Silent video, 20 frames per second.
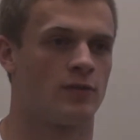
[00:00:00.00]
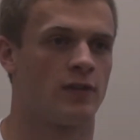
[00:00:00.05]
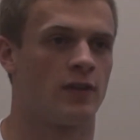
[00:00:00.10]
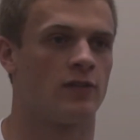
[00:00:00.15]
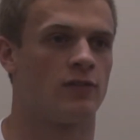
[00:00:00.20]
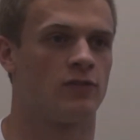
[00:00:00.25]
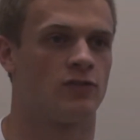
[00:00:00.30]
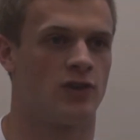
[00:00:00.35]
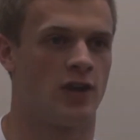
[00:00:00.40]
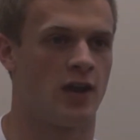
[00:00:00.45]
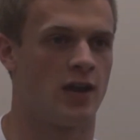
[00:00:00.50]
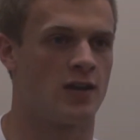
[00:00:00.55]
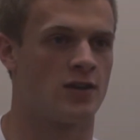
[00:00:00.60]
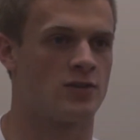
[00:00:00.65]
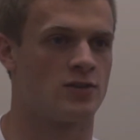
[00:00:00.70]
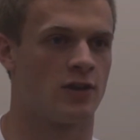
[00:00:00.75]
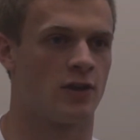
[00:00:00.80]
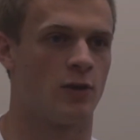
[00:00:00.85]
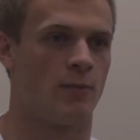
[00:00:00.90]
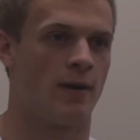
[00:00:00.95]
things
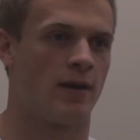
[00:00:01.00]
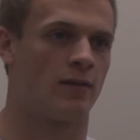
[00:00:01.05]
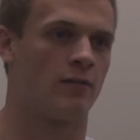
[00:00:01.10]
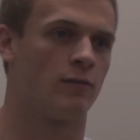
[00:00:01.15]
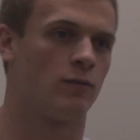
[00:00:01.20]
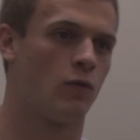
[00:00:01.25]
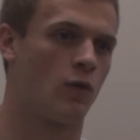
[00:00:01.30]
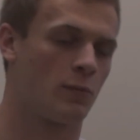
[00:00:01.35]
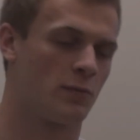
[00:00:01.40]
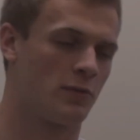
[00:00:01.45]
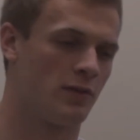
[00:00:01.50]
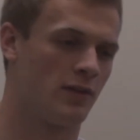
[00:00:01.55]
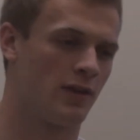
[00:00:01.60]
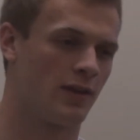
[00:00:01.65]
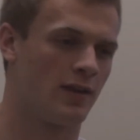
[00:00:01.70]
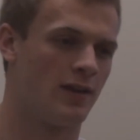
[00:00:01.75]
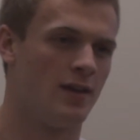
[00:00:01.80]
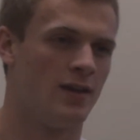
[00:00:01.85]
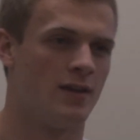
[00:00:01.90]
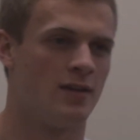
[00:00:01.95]
change and they go back and forth between
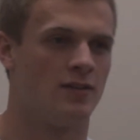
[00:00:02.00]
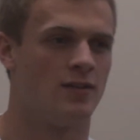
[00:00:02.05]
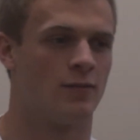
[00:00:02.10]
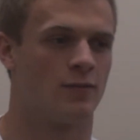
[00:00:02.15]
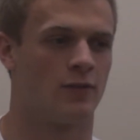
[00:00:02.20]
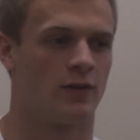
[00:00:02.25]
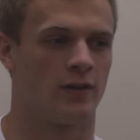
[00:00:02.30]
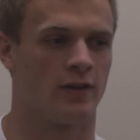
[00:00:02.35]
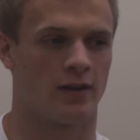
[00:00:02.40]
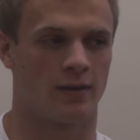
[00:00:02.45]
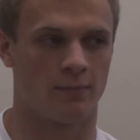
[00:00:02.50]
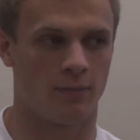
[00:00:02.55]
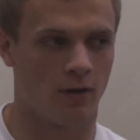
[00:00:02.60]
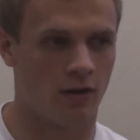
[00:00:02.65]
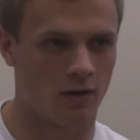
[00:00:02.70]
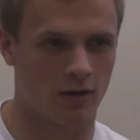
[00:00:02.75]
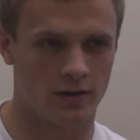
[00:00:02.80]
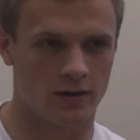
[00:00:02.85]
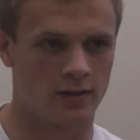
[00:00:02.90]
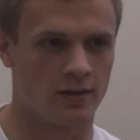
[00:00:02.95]
like different like
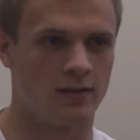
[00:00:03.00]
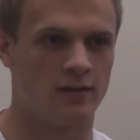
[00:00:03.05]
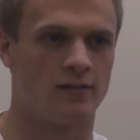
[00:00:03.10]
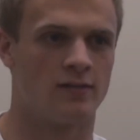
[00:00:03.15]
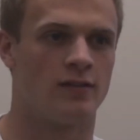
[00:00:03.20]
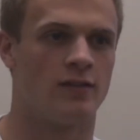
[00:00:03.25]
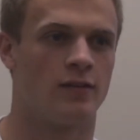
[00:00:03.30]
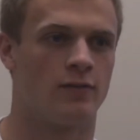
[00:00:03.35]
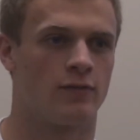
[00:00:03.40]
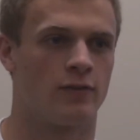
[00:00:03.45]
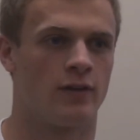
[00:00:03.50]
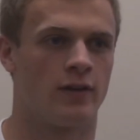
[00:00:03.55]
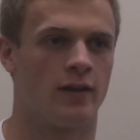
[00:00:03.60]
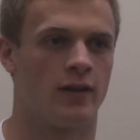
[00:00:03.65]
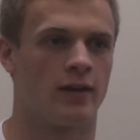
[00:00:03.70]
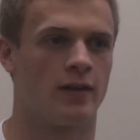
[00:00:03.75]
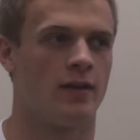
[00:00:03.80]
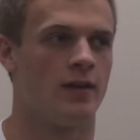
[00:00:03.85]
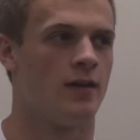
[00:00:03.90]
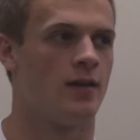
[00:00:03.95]
parties and different
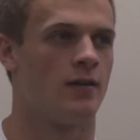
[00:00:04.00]
like